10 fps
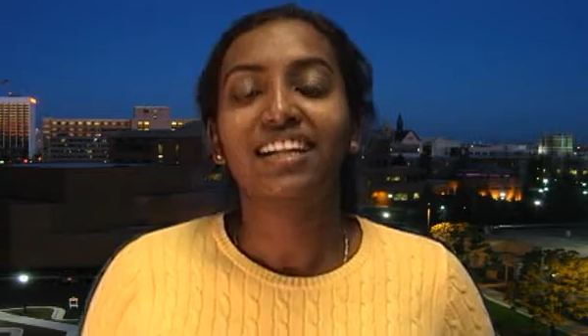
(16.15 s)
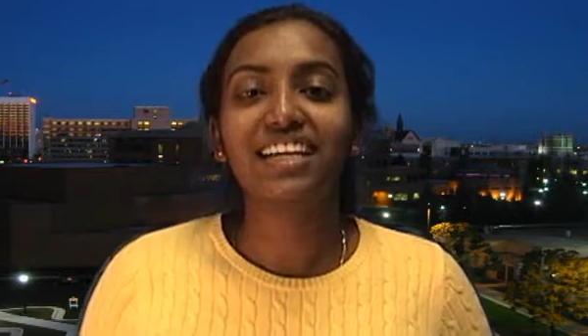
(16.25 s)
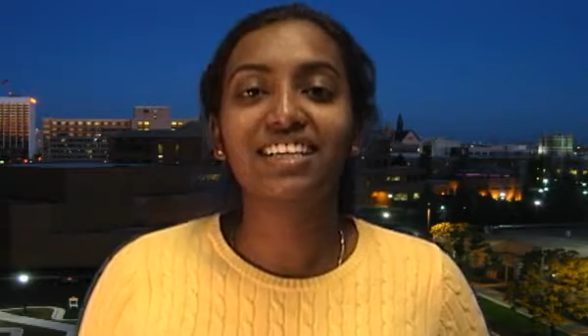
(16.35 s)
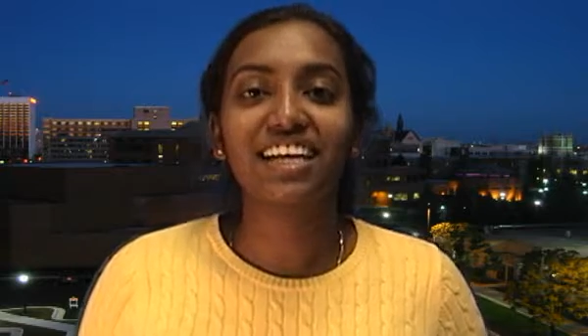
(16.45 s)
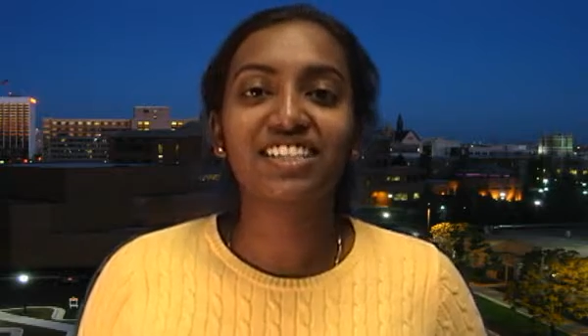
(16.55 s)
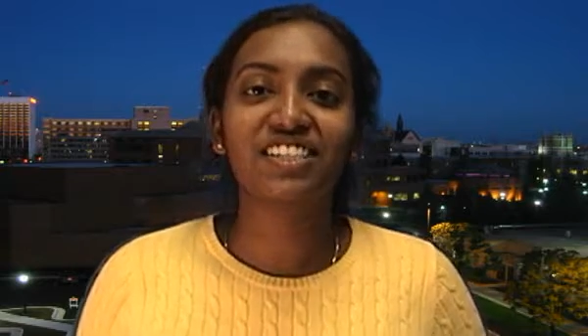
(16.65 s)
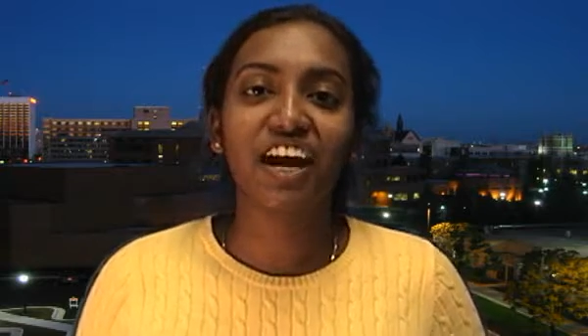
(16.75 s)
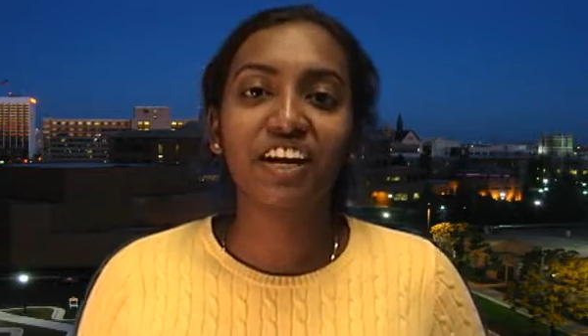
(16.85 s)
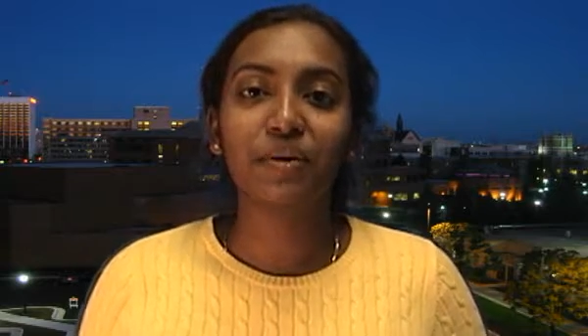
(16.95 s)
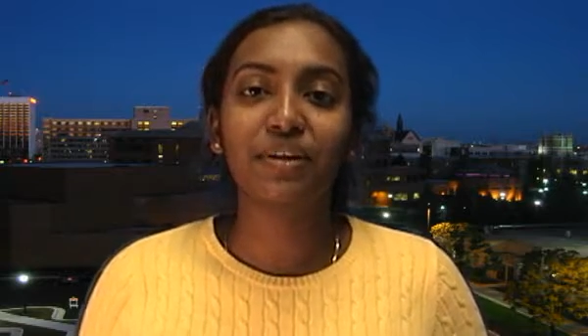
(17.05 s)
Let's get
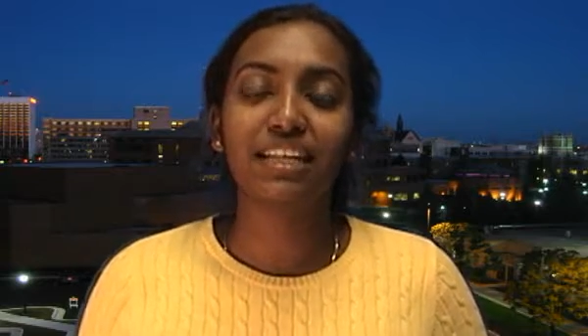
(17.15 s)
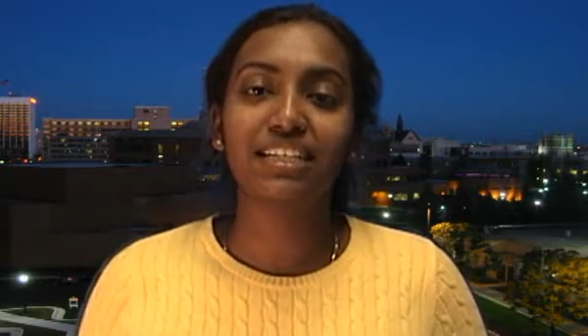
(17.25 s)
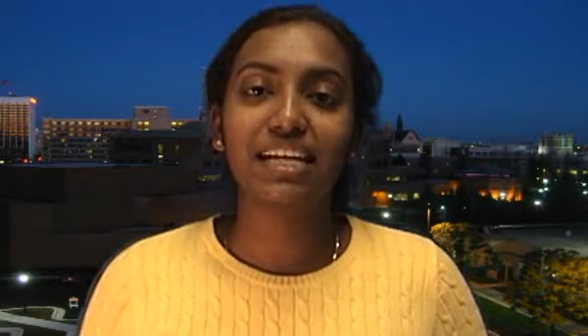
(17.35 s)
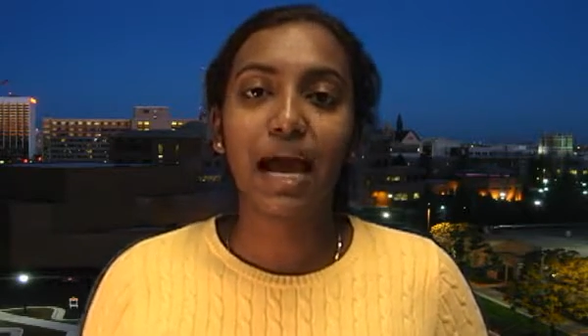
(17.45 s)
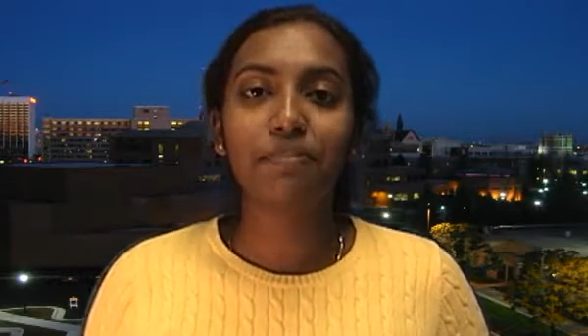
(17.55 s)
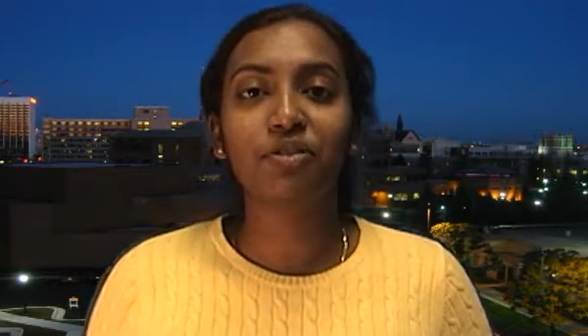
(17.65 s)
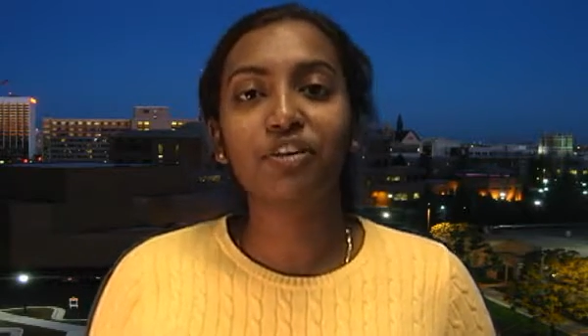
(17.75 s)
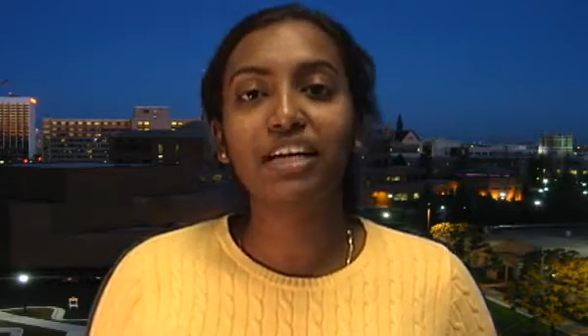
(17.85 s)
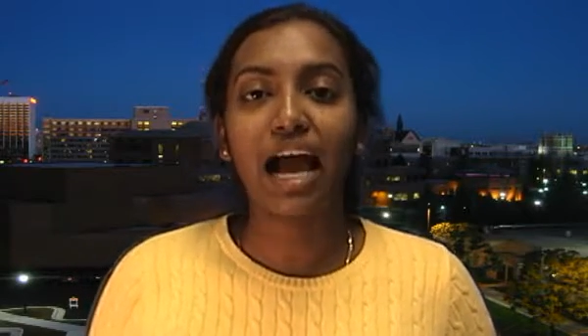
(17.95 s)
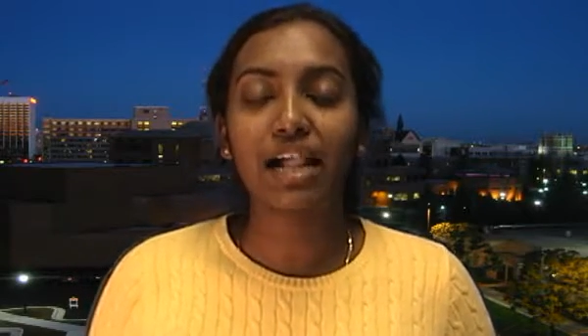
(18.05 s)
started with the top
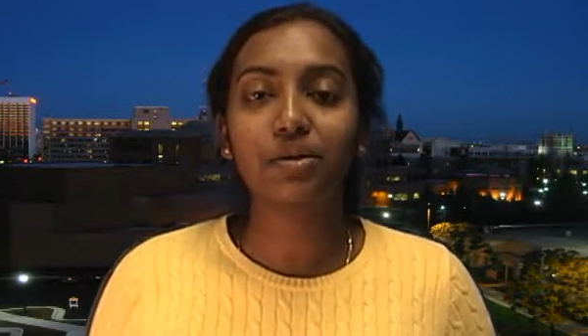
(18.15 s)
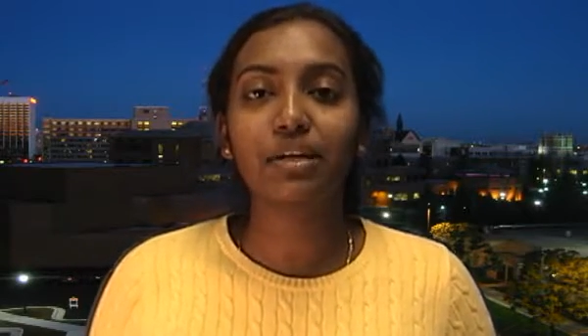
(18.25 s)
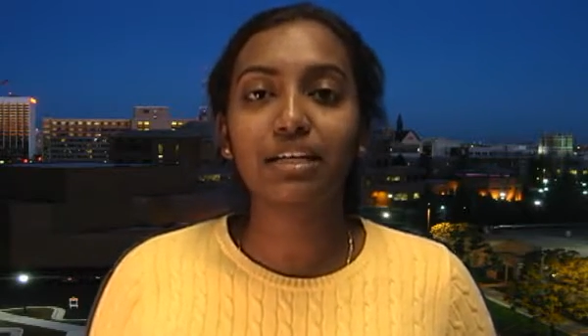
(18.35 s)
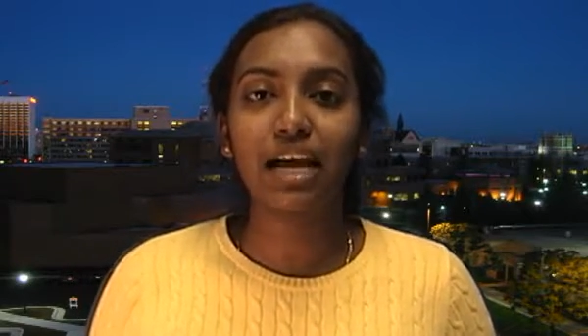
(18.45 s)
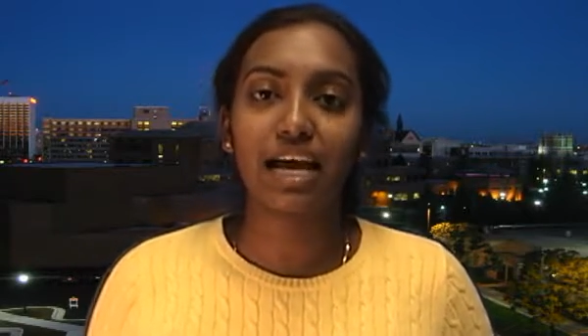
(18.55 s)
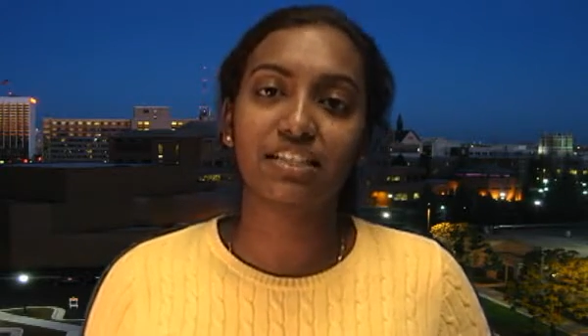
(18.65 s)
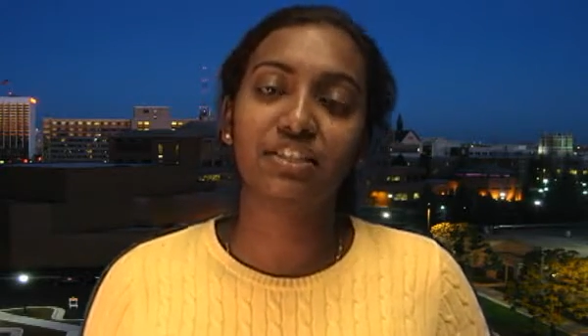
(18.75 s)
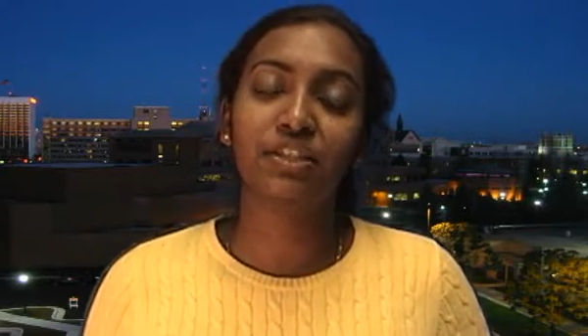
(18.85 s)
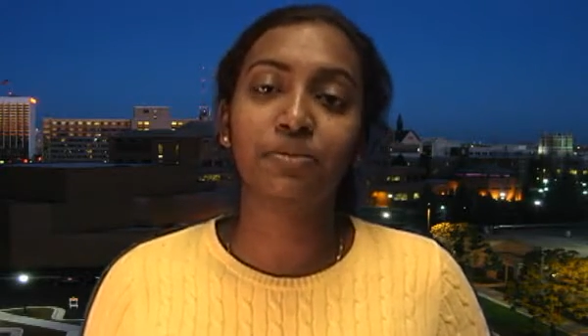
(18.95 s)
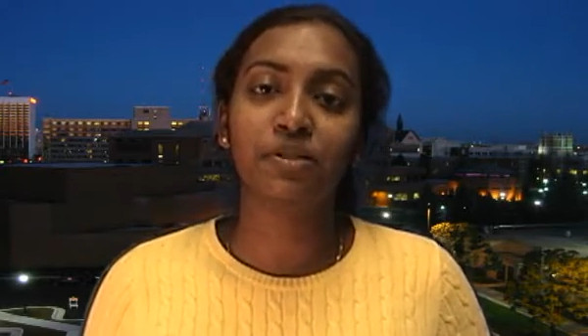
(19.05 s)
three Halloween
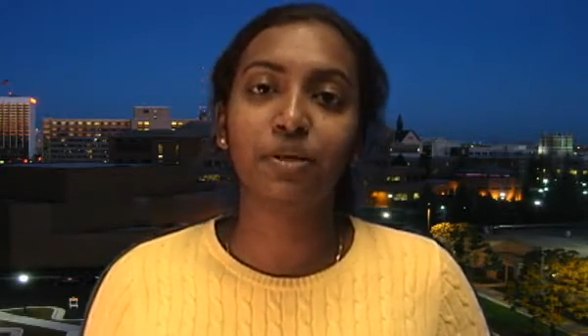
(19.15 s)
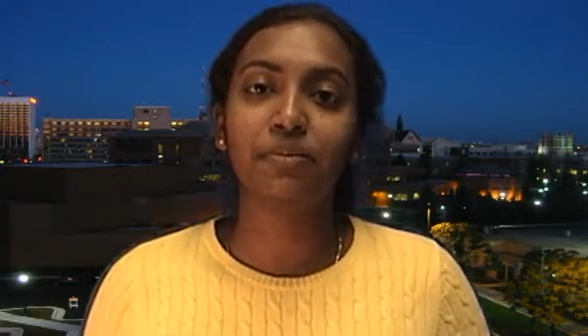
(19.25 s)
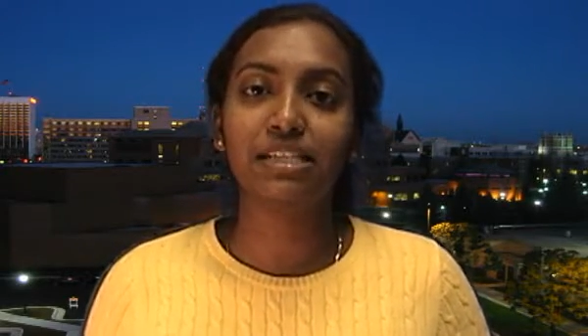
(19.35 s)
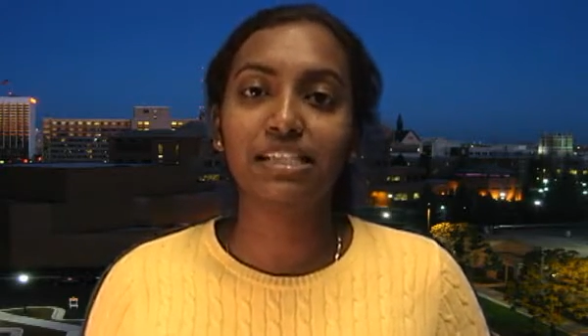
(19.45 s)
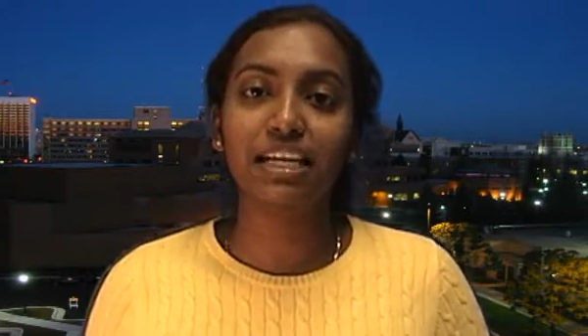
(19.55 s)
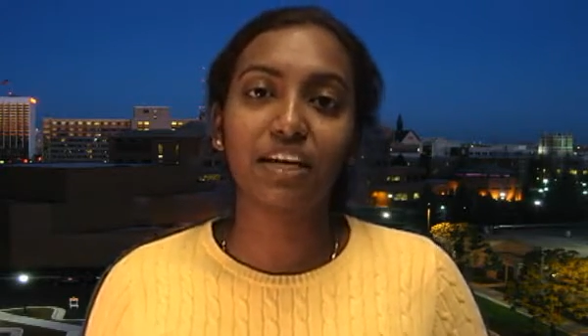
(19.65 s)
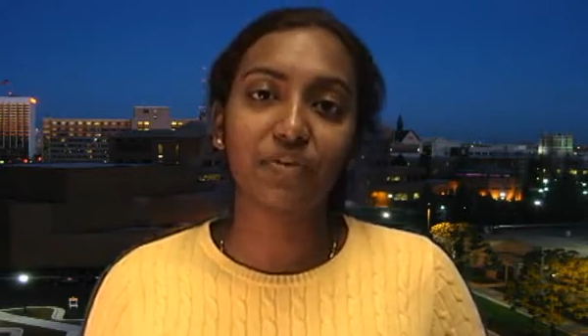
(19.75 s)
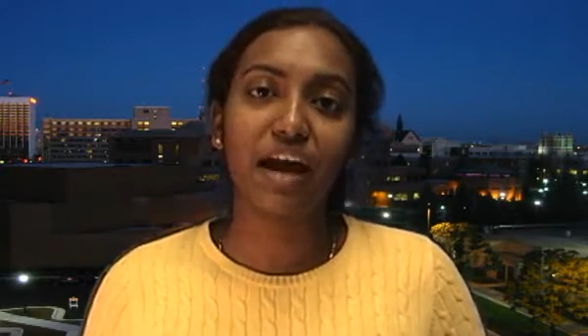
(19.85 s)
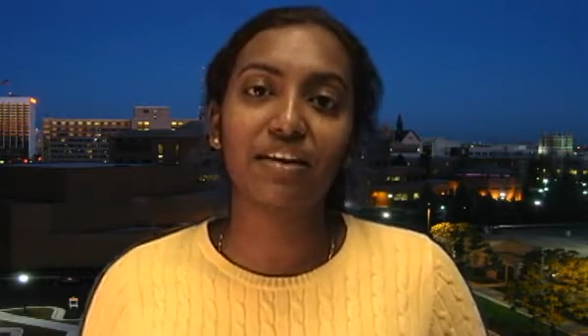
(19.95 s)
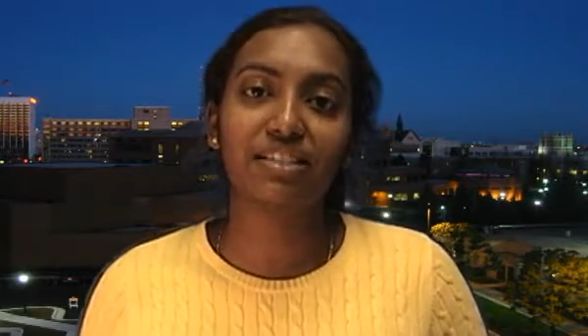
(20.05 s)
costumes you'll be seeing
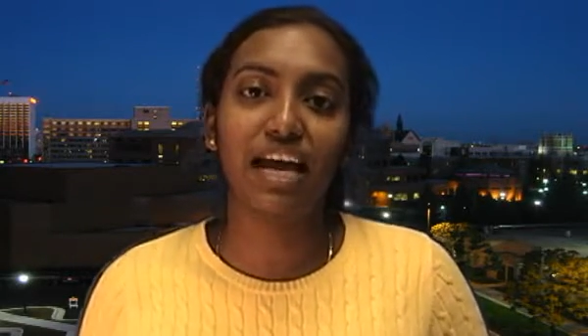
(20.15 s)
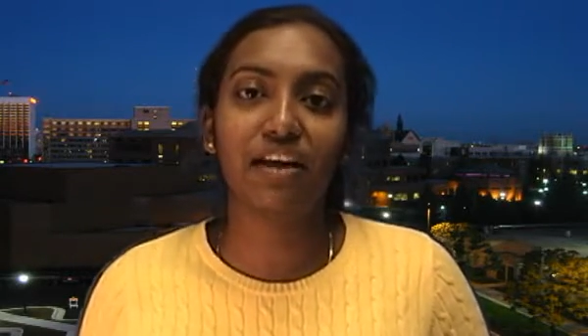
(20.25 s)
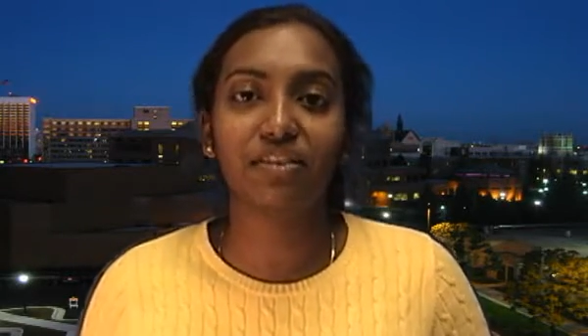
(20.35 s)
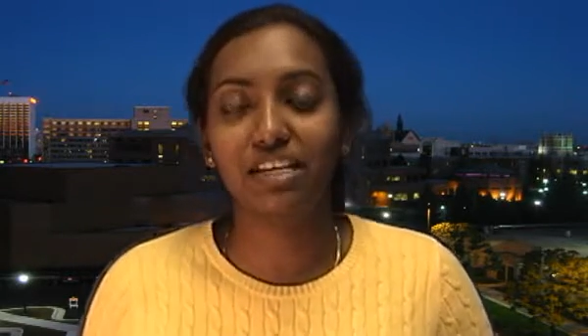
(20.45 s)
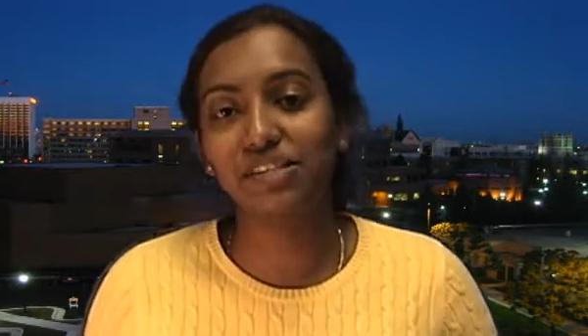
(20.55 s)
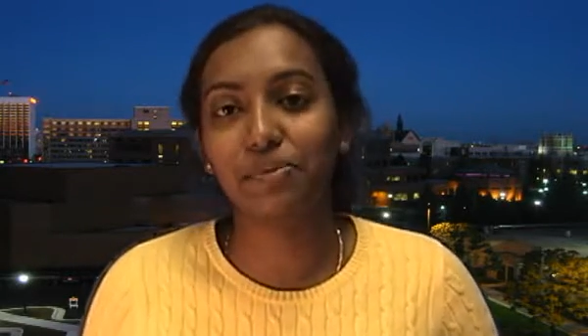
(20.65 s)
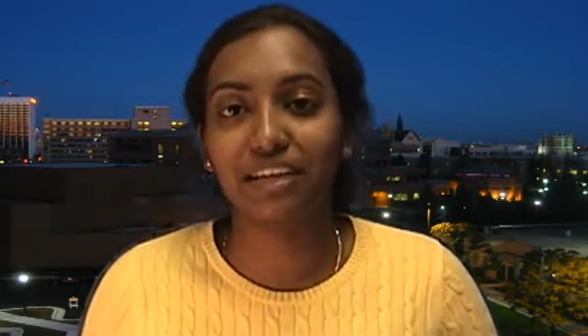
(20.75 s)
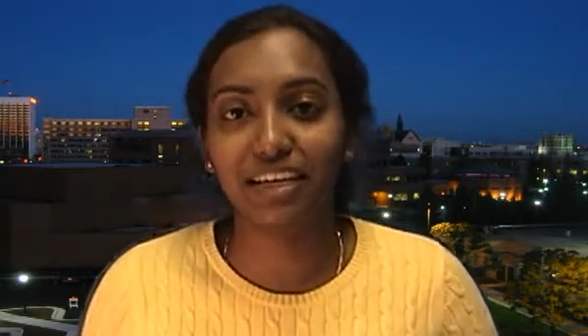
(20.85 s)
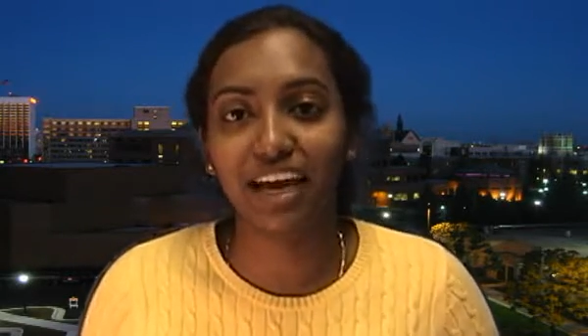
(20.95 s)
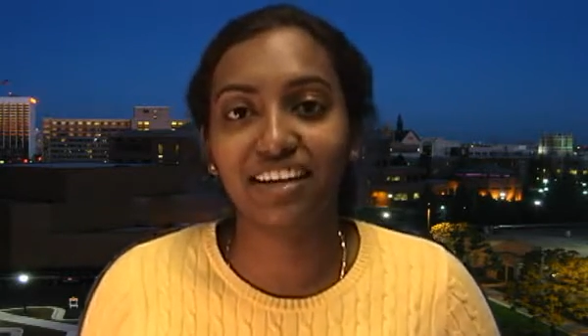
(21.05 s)
around town this
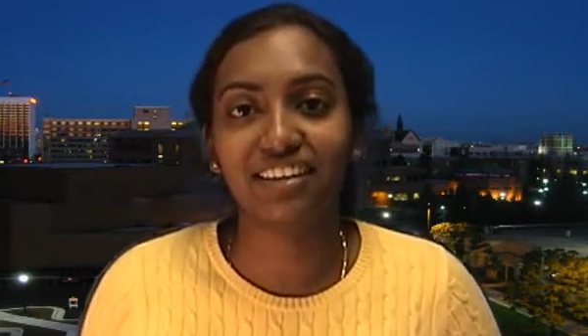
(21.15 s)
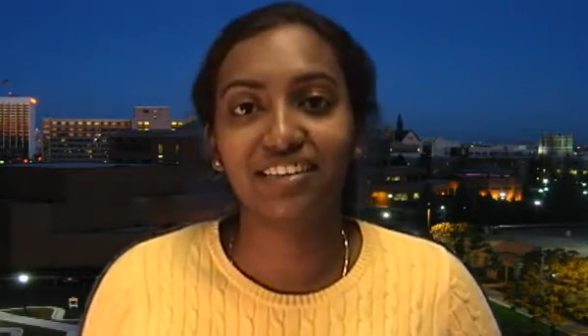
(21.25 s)
weekend.